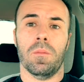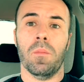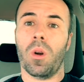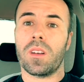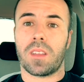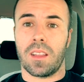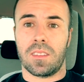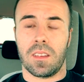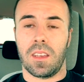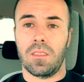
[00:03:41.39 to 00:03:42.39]
more
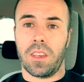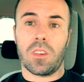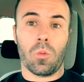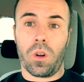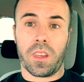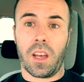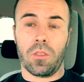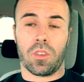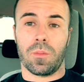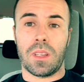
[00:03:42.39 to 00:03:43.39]
density, like your
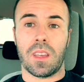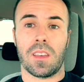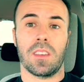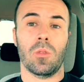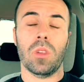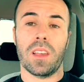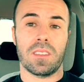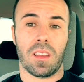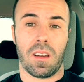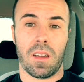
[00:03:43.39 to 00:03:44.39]
workouts should be taking you
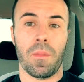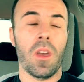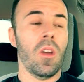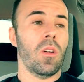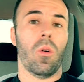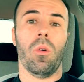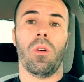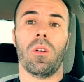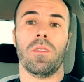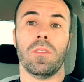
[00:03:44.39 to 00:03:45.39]
less time,
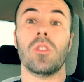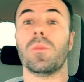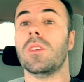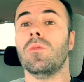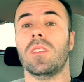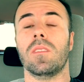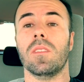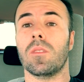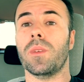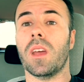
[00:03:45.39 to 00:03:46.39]
or you should be using a
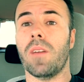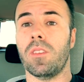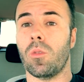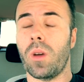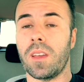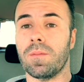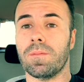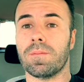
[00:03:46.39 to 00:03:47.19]
little bit heavier weight.